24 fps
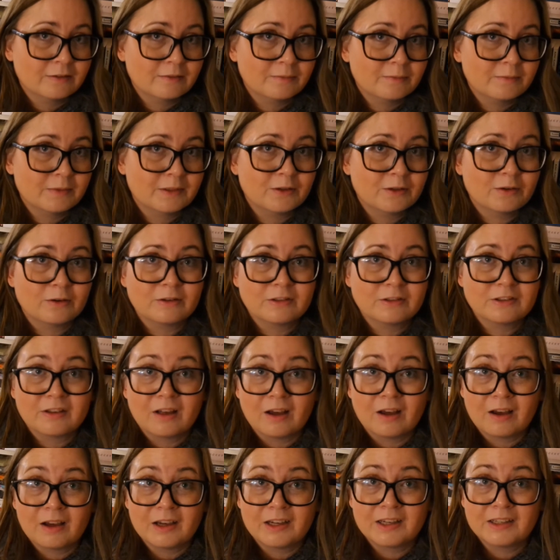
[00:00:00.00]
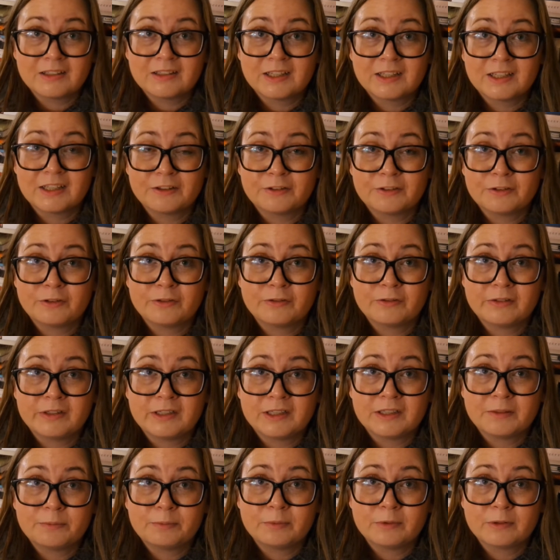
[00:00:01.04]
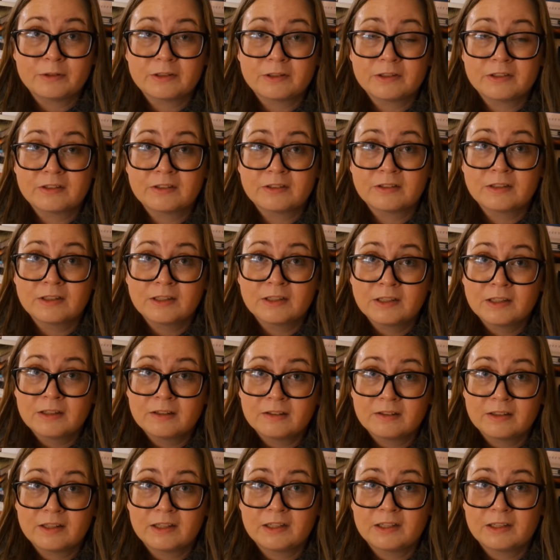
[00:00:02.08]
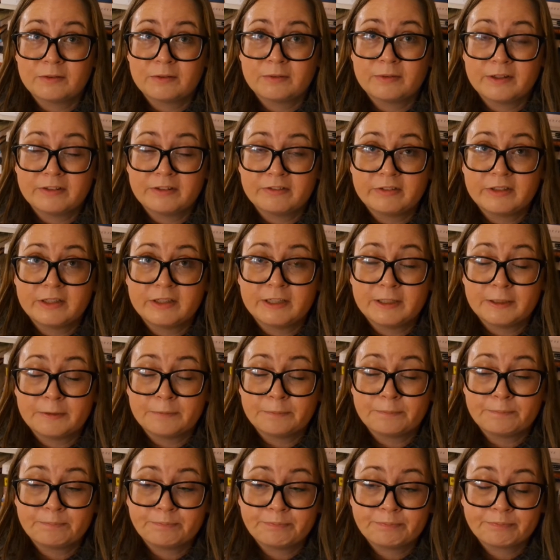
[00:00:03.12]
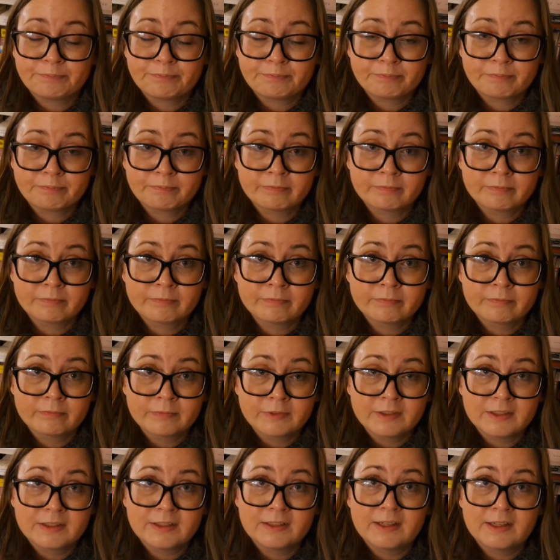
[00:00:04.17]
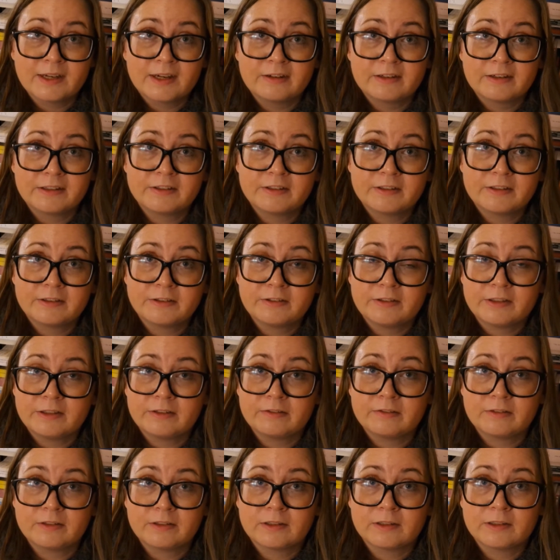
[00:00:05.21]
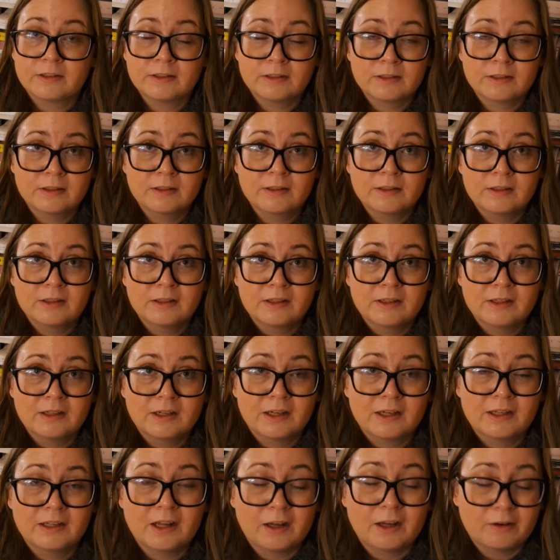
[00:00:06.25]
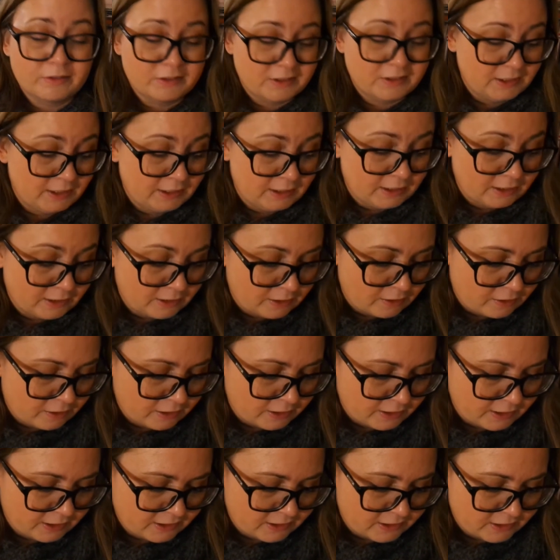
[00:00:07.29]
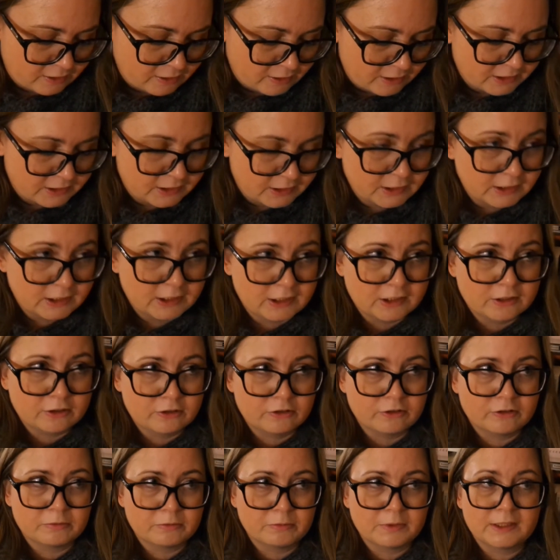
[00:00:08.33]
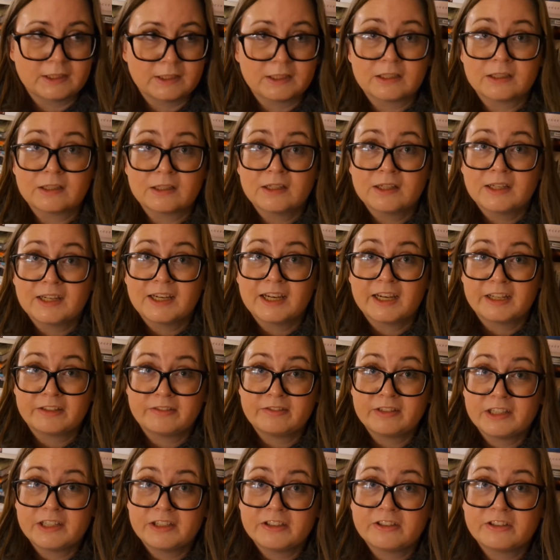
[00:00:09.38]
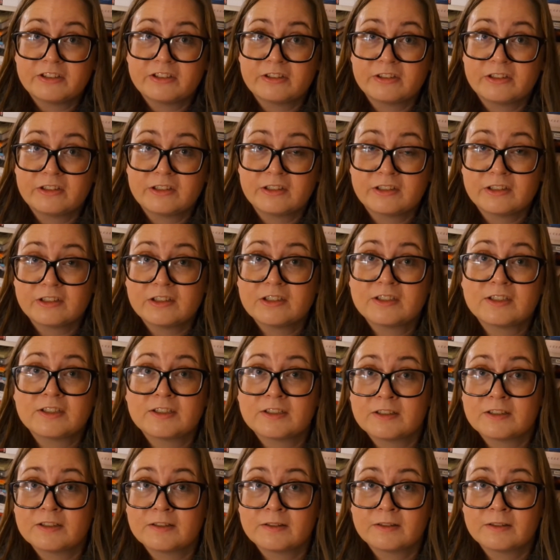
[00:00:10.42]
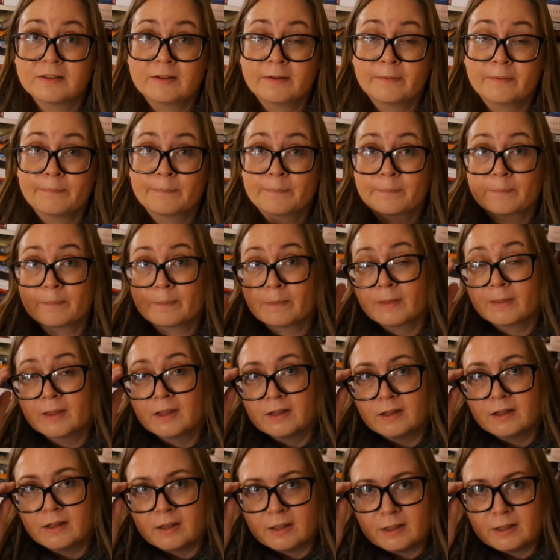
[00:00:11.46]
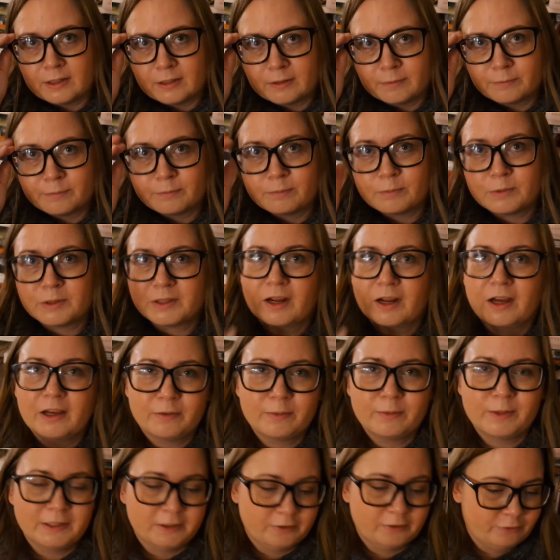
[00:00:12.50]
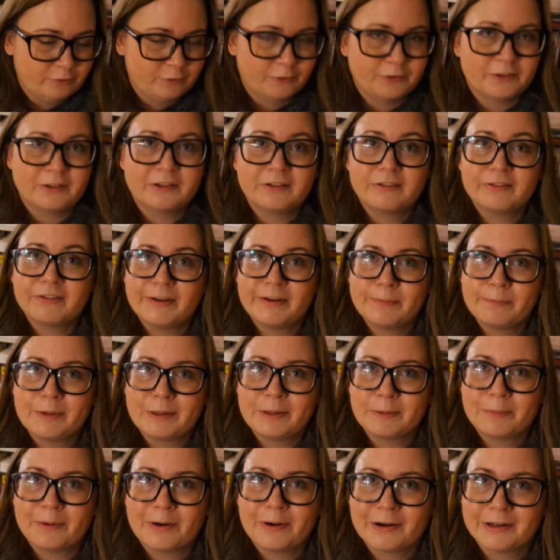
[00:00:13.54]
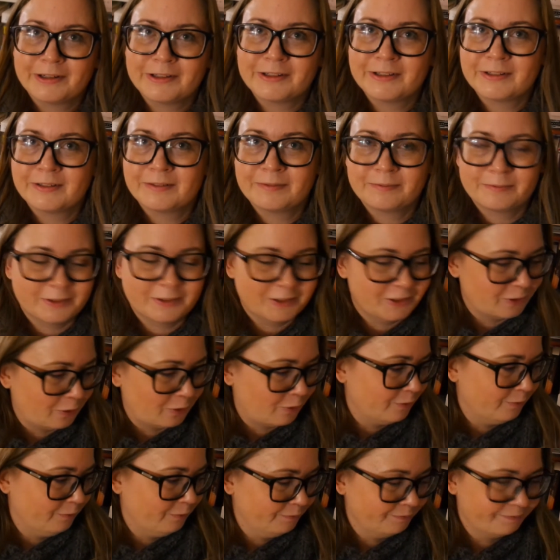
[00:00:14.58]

because I tend to read books that are very character driven. And I was thinking like exciting, do you mean adventurous? But I went for the gripping part, so.